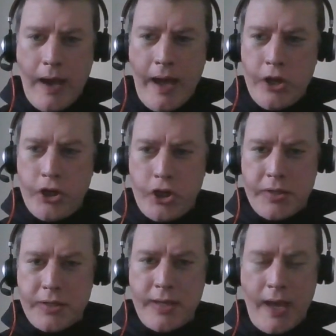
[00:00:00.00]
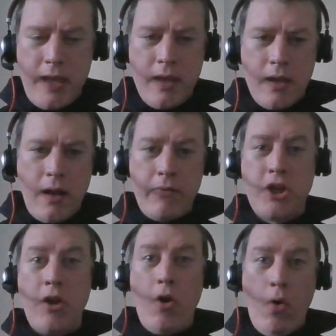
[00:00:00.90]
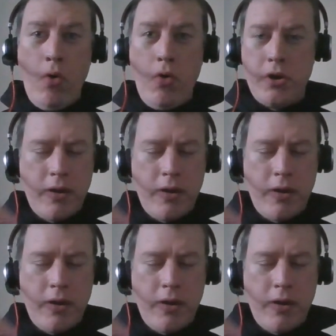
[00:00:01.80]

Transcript: And as you can see, obviously,